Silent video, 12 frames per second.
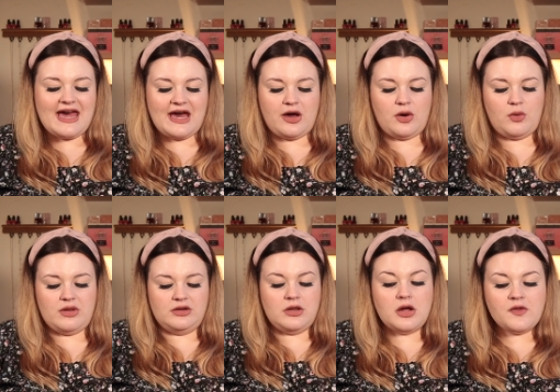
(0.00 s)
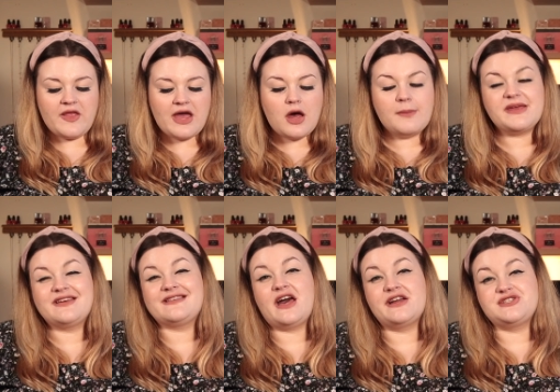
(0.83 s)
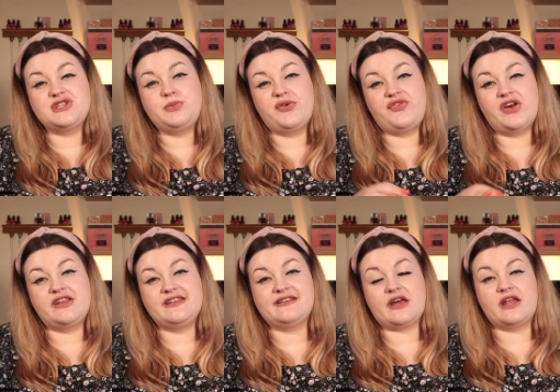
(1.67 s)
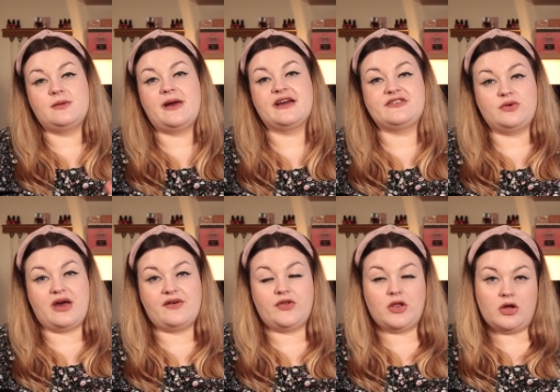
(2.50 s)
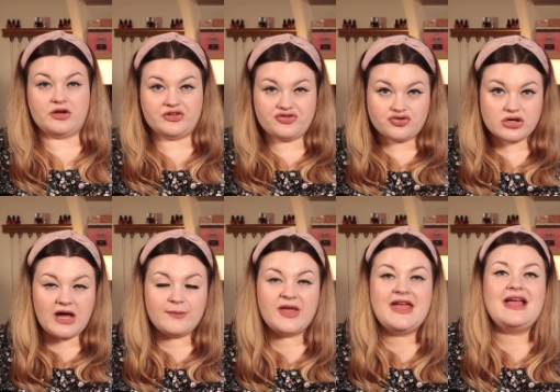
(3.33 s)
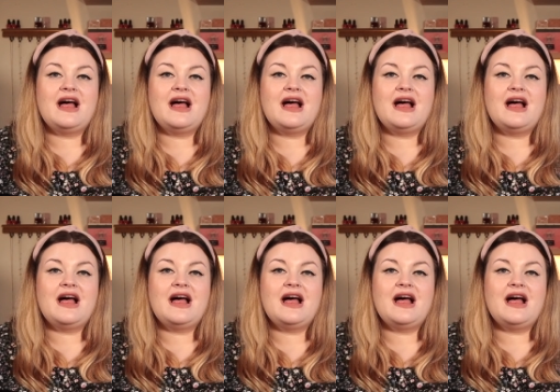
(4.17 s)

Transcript: how long they are because I do prefer these kind of bags to have a longer strap.